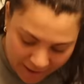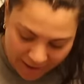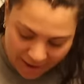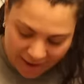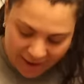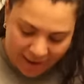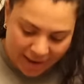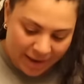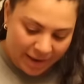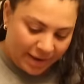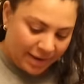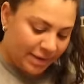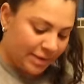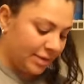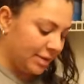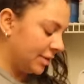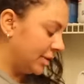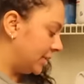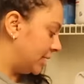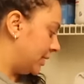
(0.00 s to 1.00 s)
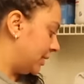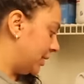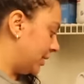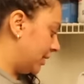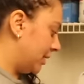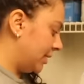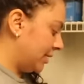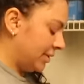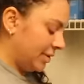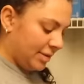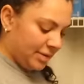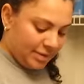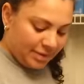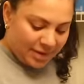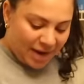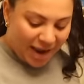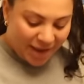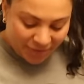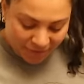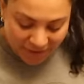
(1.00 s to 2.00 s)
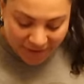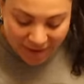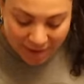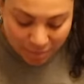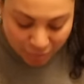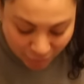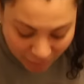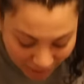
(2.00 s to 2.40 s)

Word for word: And I think I'm